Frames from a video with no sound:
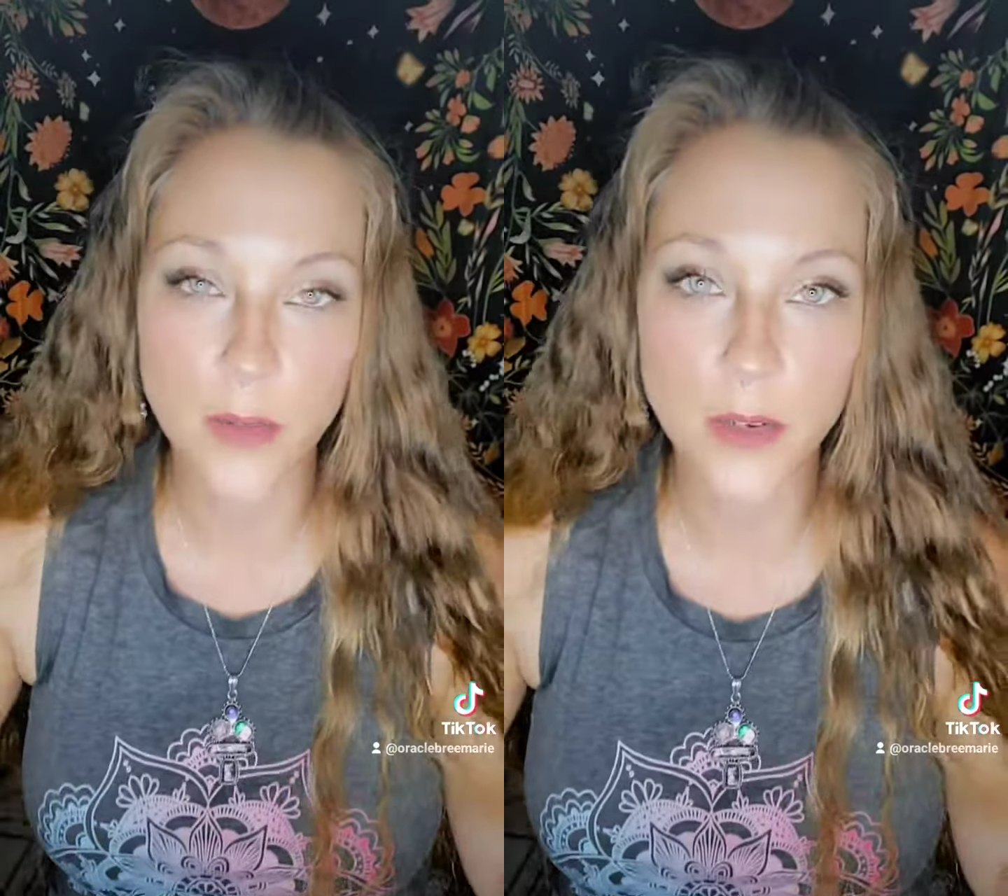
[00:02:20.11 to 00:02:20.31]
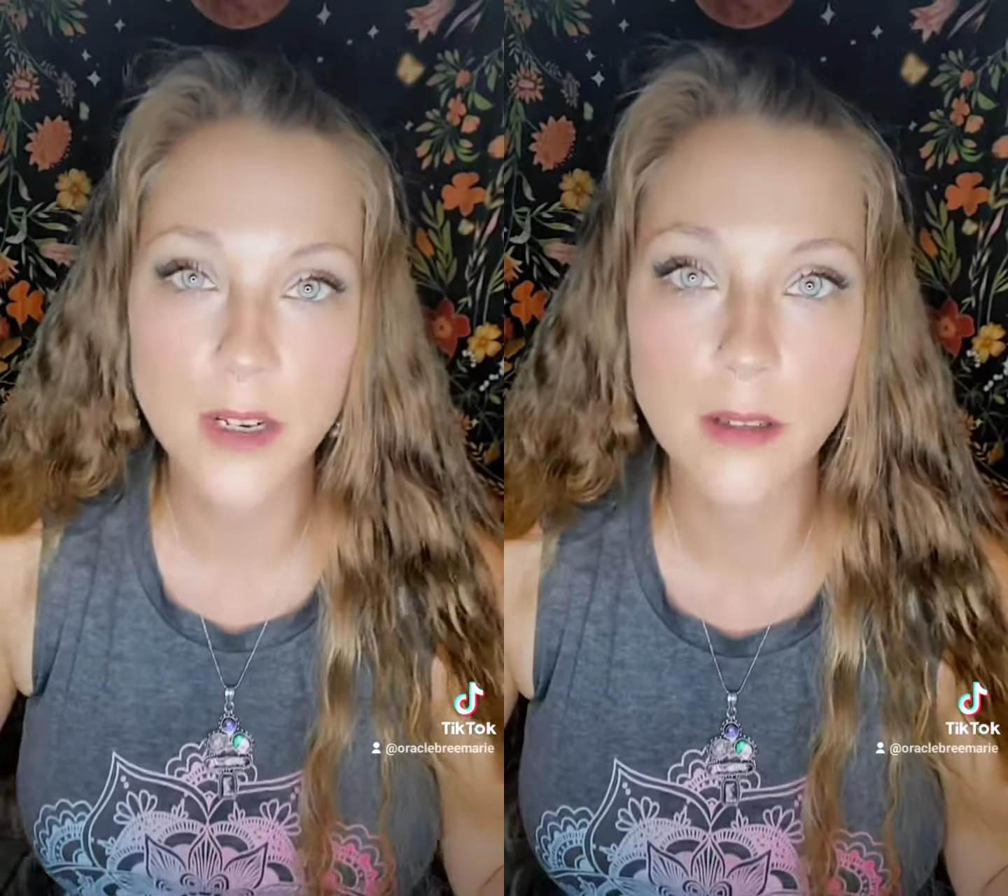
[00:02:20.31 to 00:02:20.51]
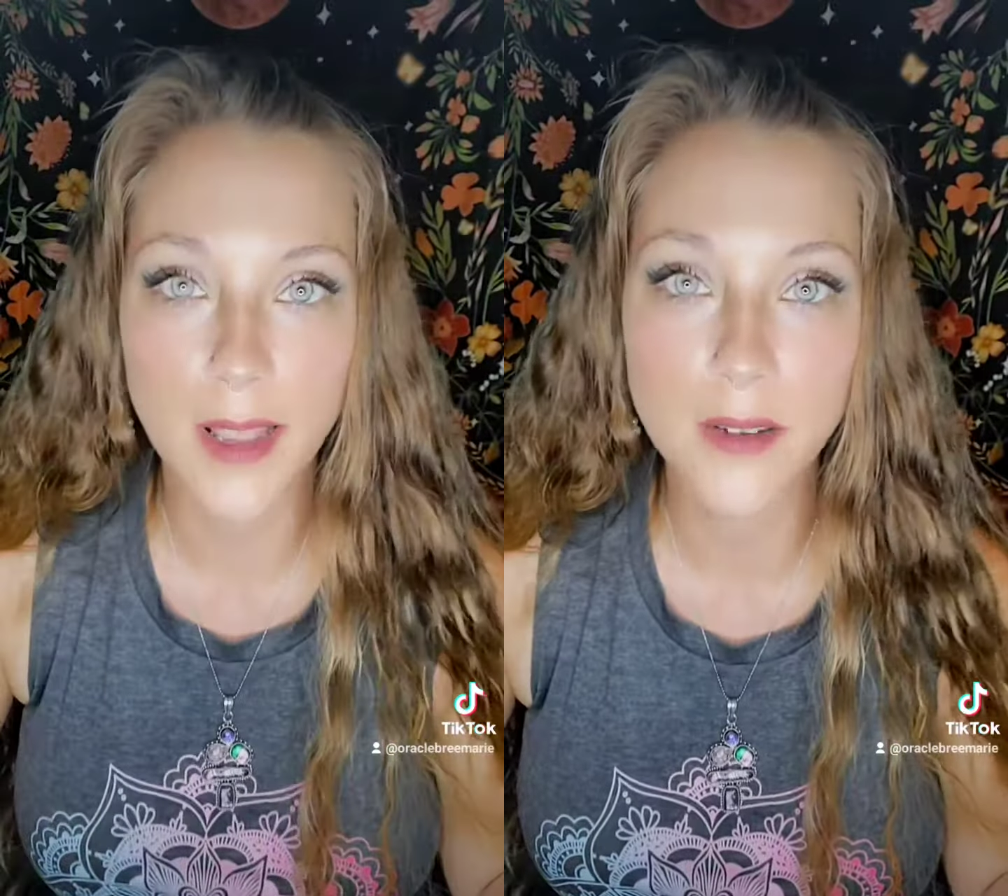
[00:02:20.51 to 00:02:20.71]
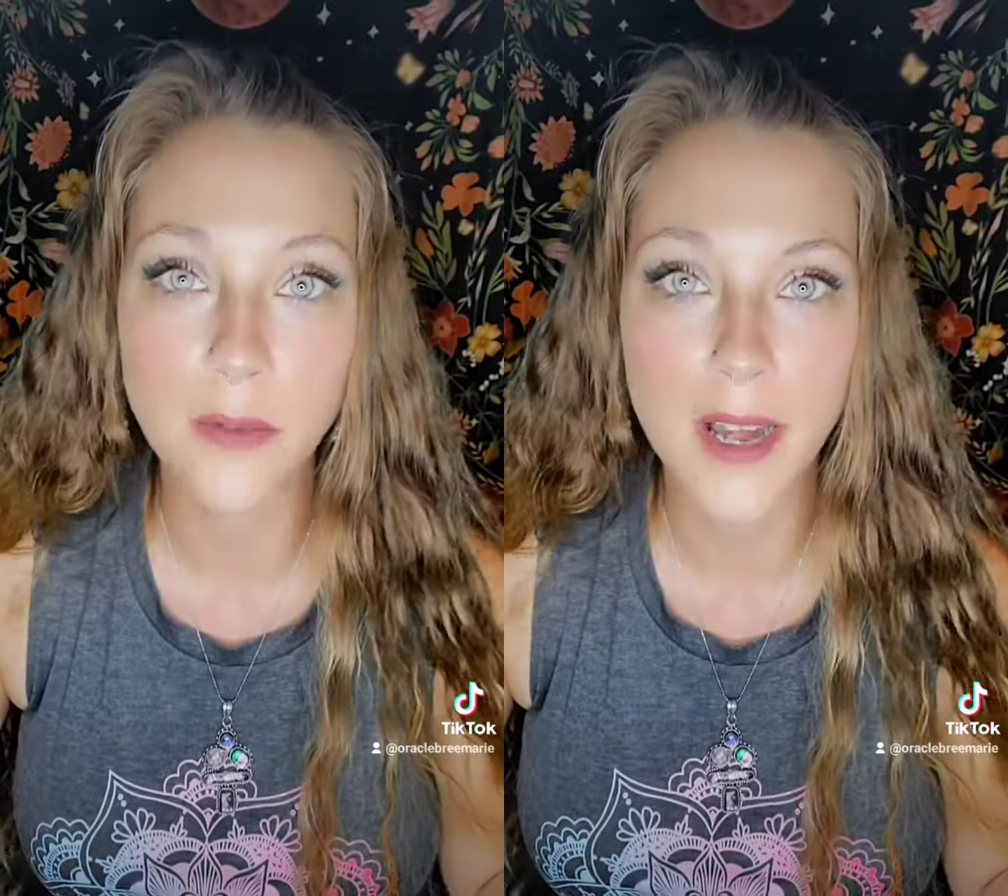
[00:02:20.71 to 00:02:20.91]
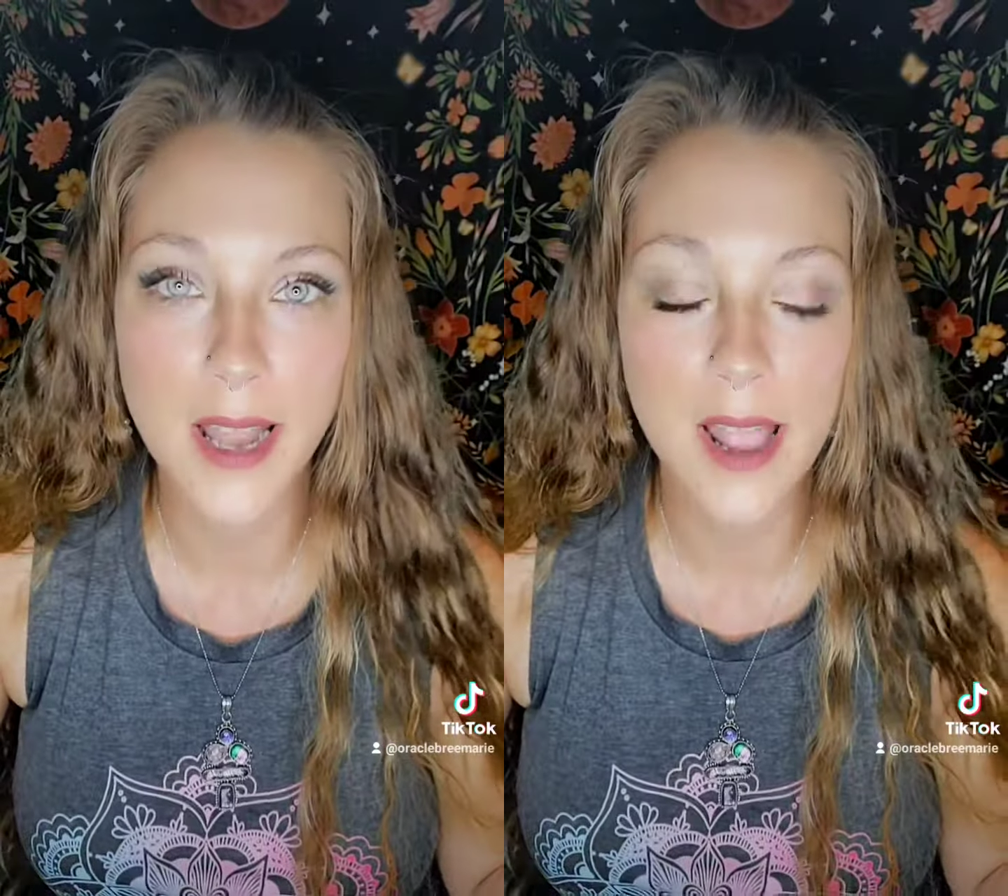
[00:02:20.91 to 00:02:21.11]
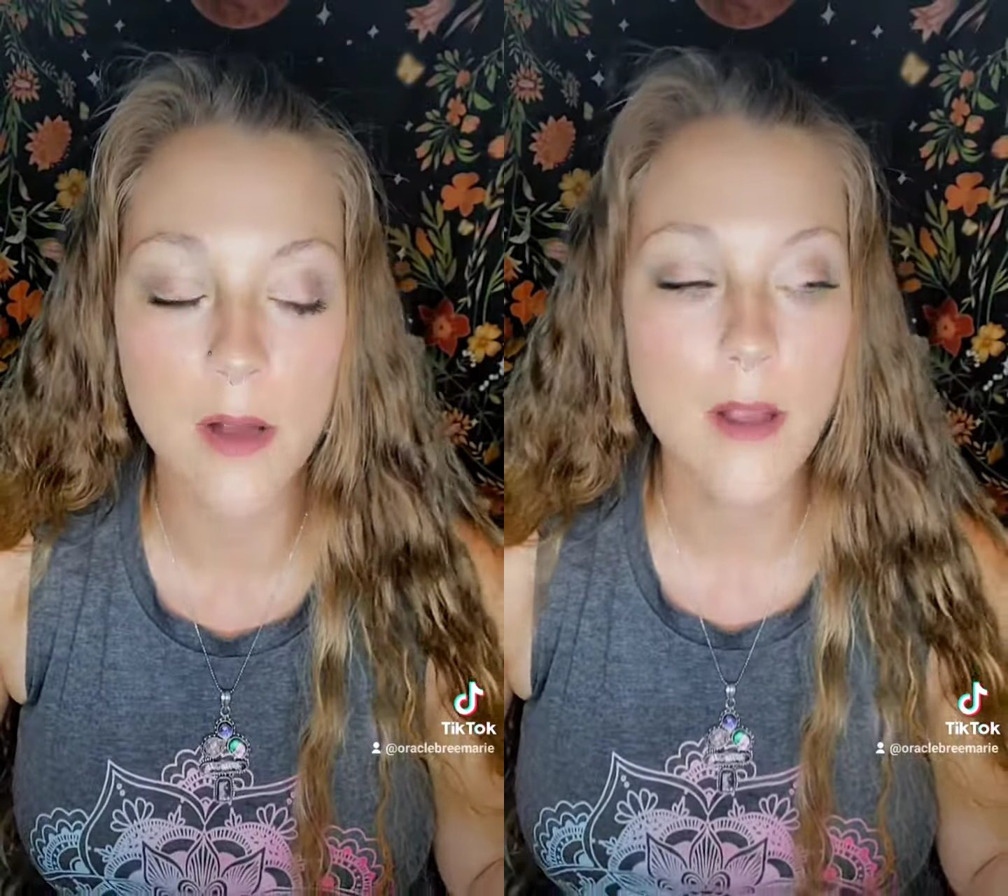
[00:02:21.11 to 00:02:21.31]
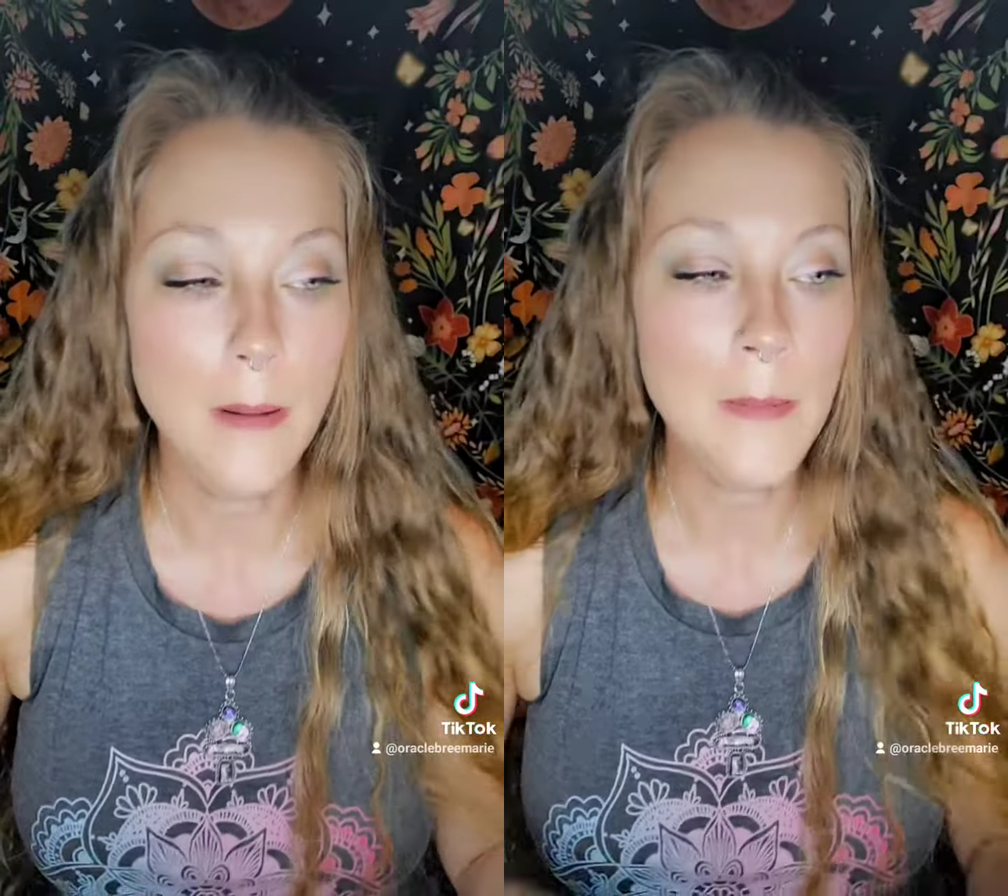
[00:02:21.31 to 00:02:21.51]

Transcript: through your life right now.